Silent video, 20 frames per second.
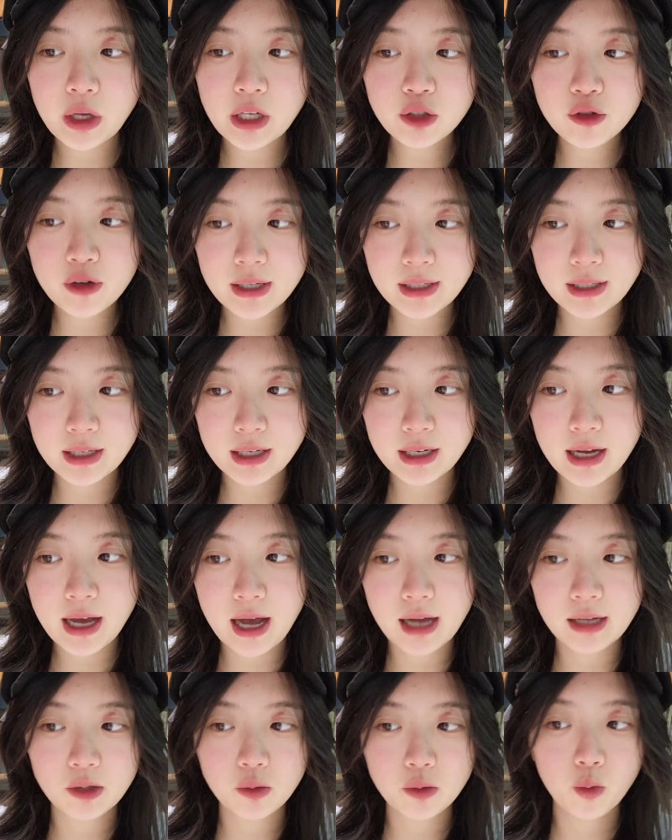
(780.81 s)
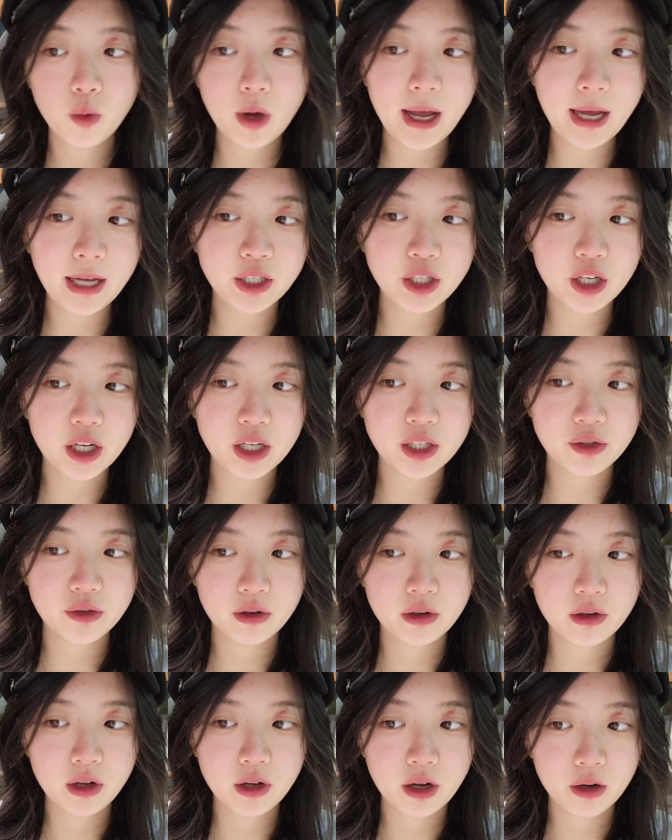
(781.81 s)
he translated as, what age is
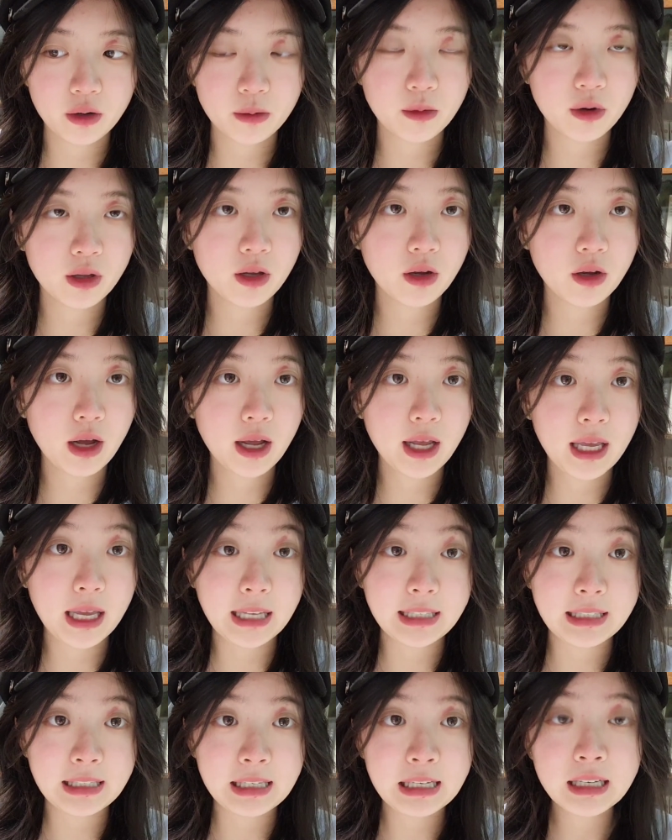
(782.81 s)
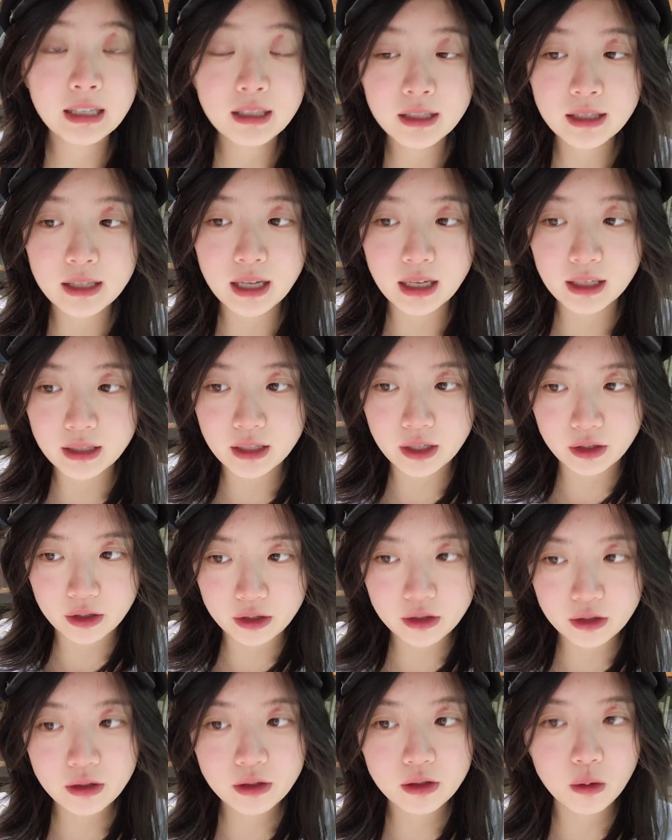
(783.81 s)
your younger brother? Is he 6
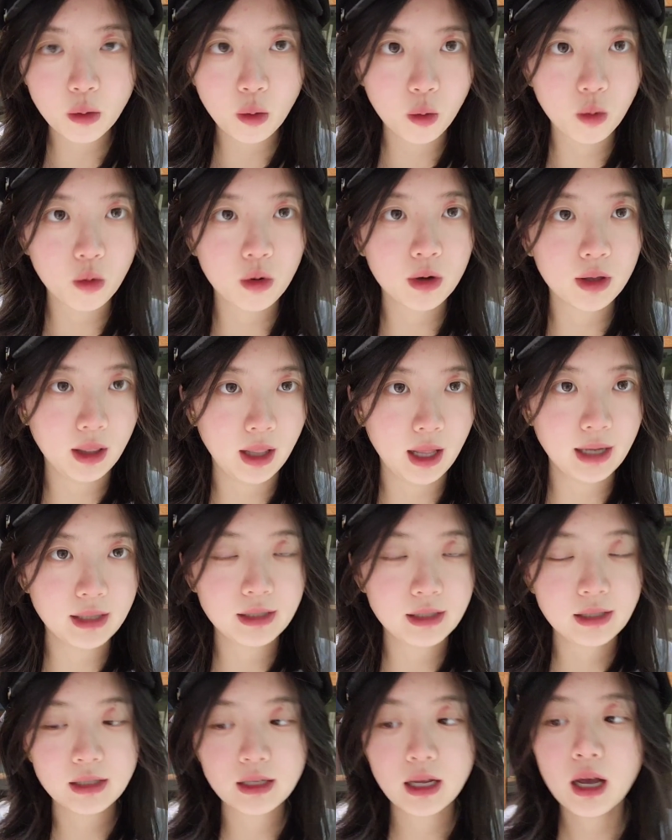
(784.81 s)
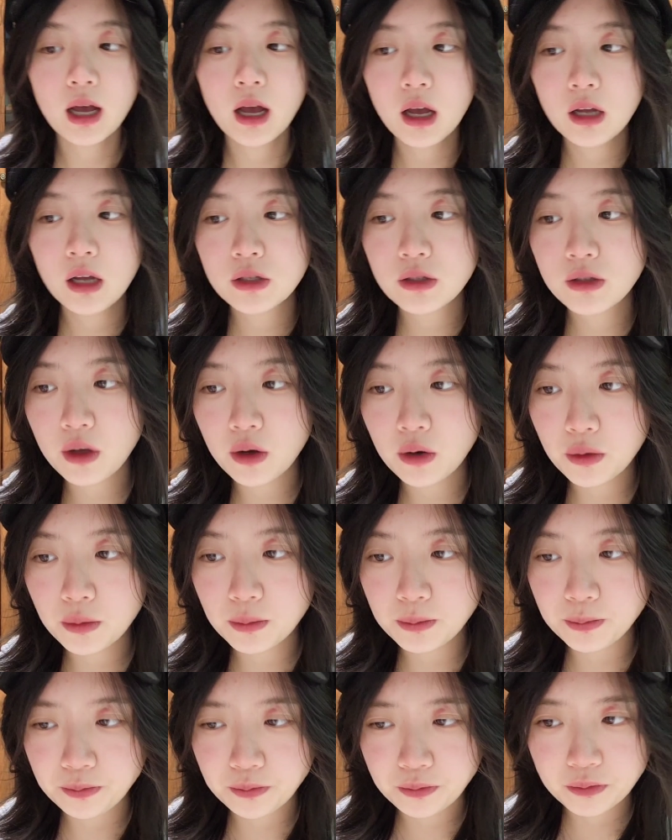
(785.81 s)
years or less?
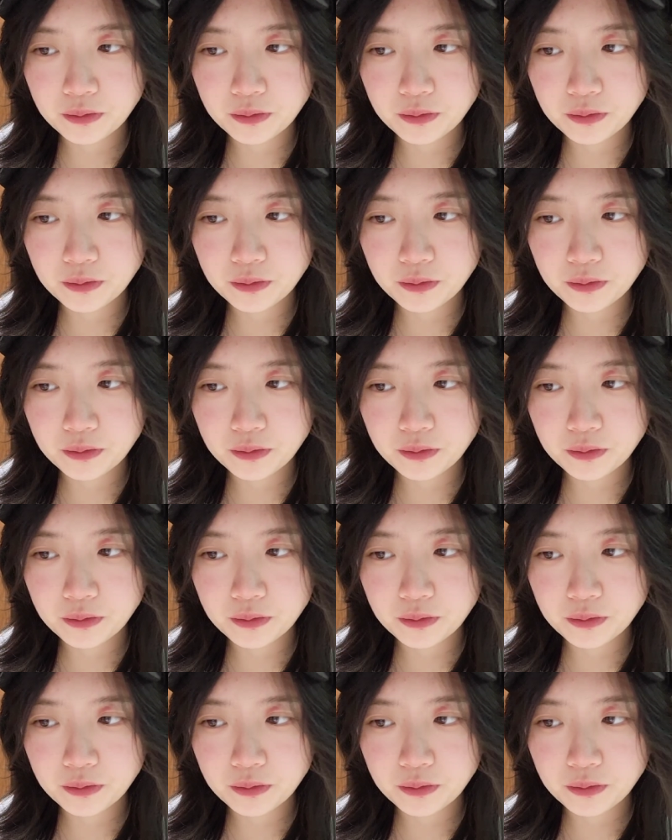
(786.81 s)
So